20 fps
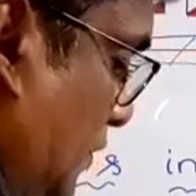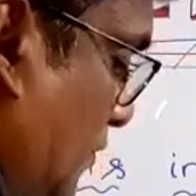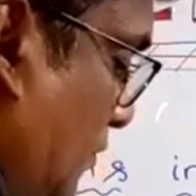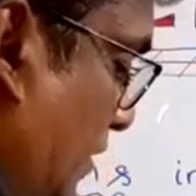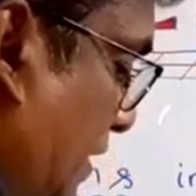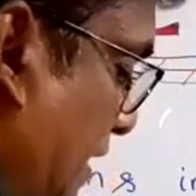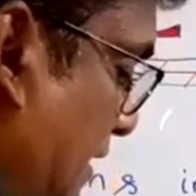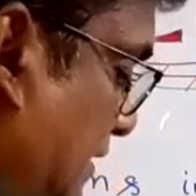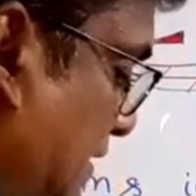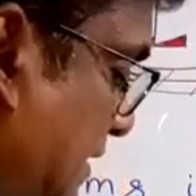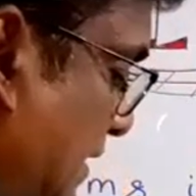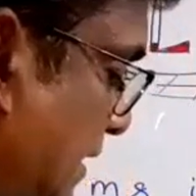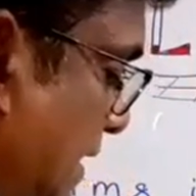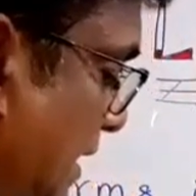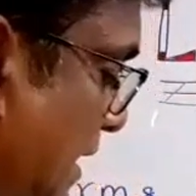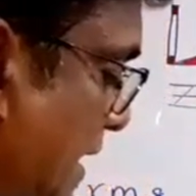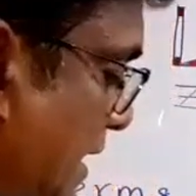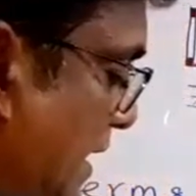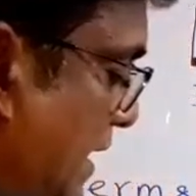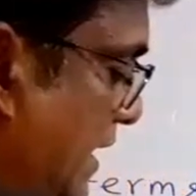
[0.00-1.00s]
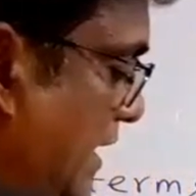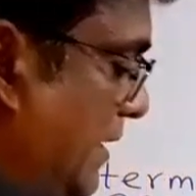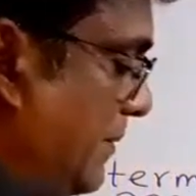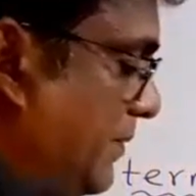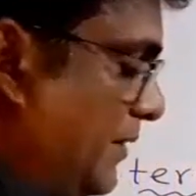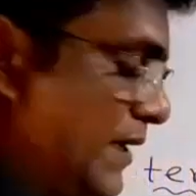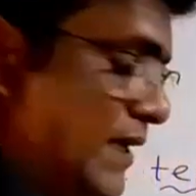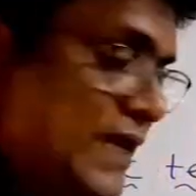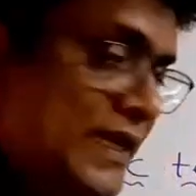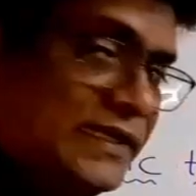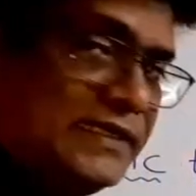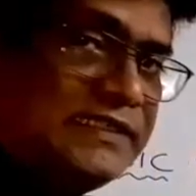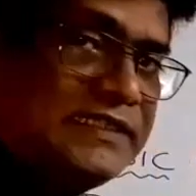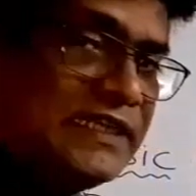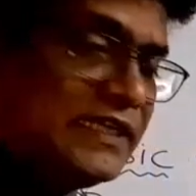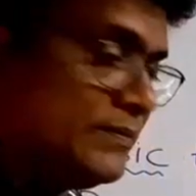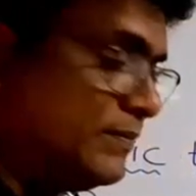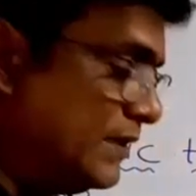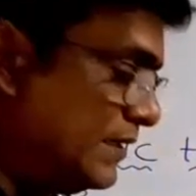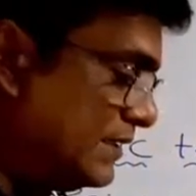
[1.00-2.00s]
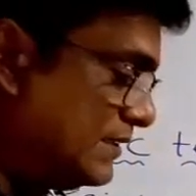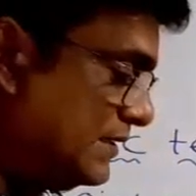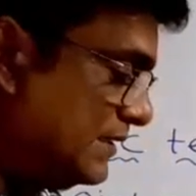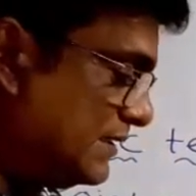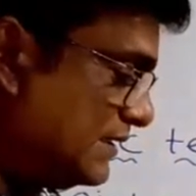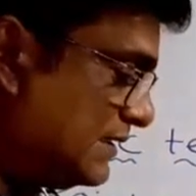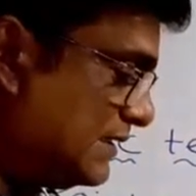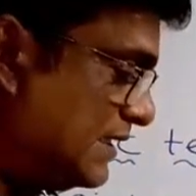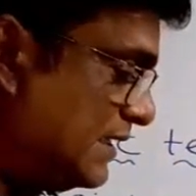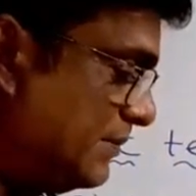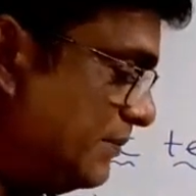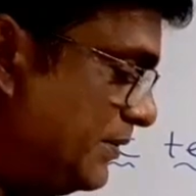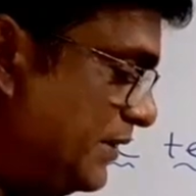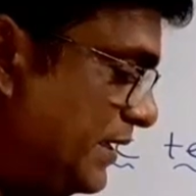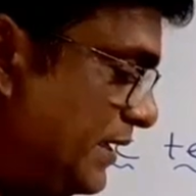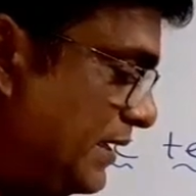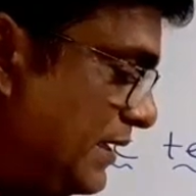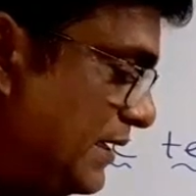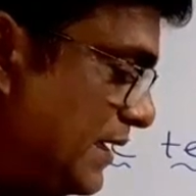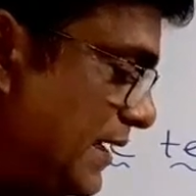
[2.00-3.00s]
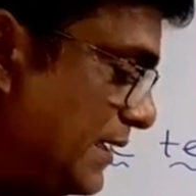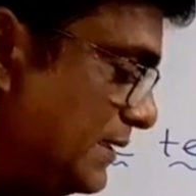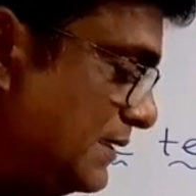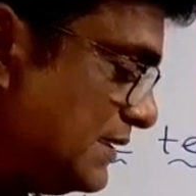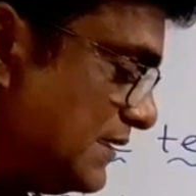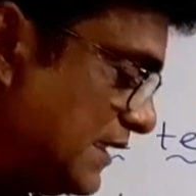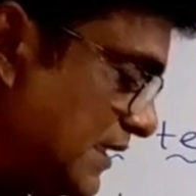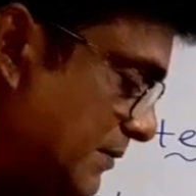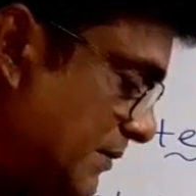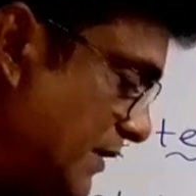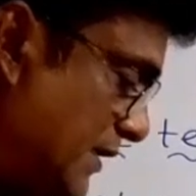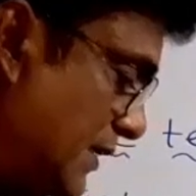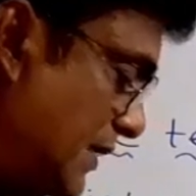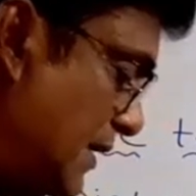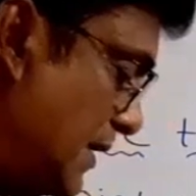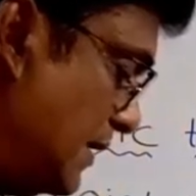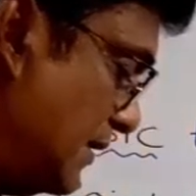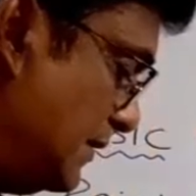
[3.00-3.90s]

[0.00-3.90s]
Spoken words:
We can say AB line segment. This is AB line segment.